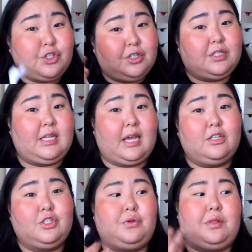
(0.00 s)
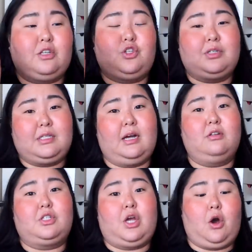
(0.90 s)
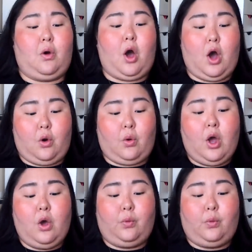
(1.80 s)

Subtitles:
your skin so that your cells go, oh,